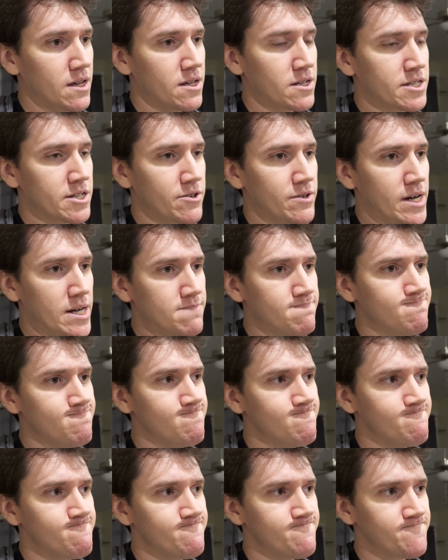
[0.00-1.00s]
So,
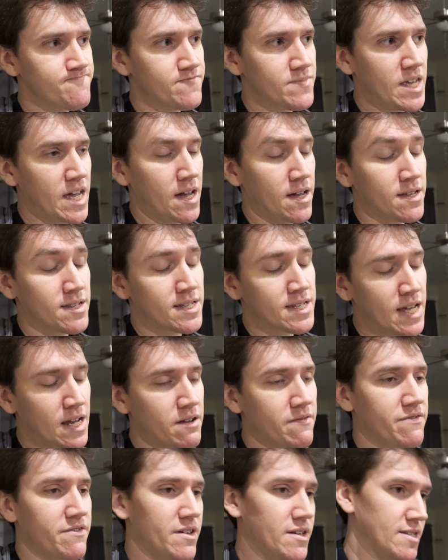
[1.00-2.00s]
um, yeah,
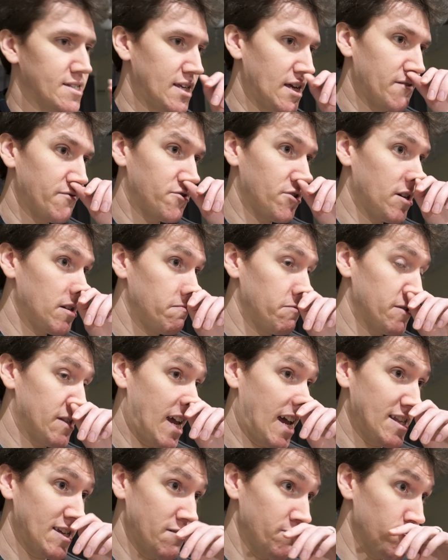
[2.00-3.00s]
instead of, instead of trying to put
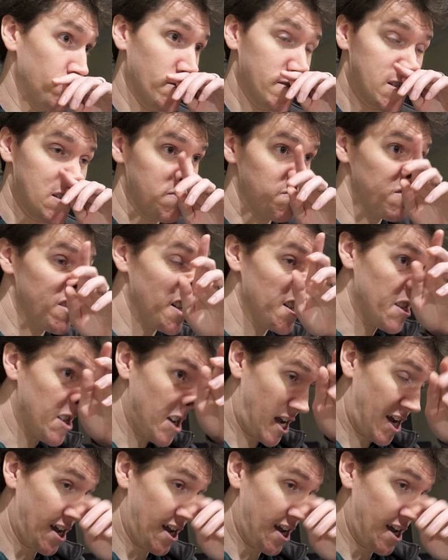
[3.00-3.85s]
that evil on someone,